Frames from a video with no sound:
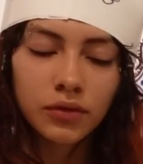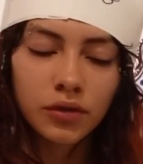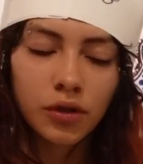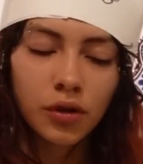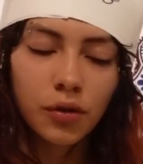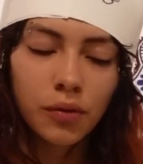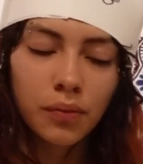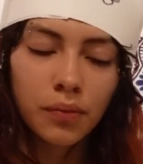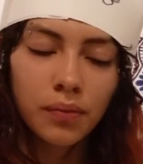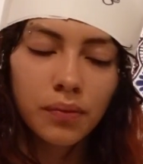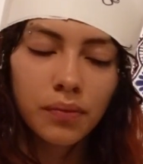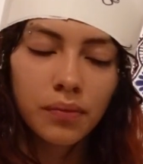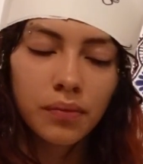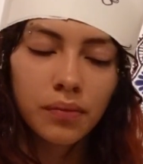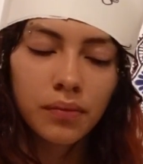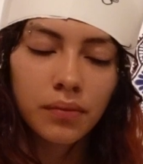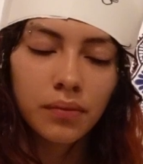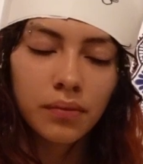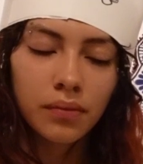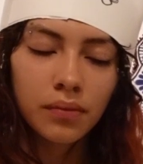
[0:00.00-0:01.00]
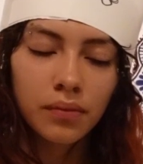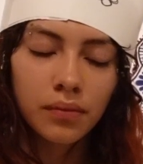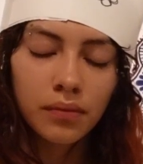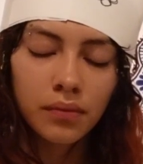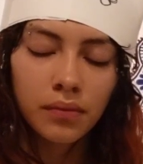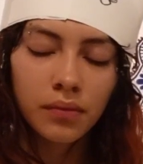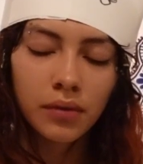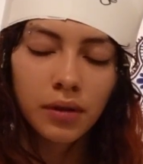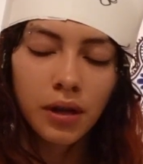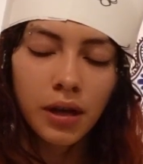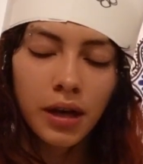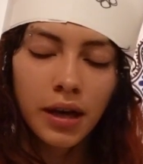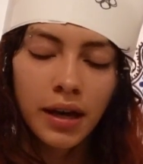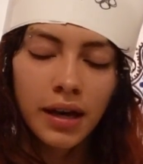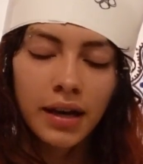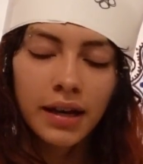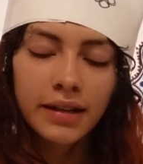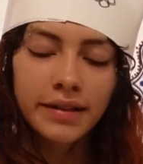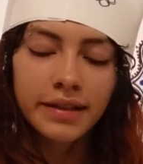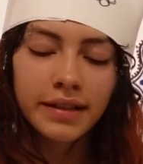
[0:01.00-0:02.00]
Oh.
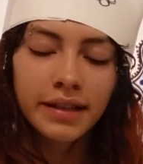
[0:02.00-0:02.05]
It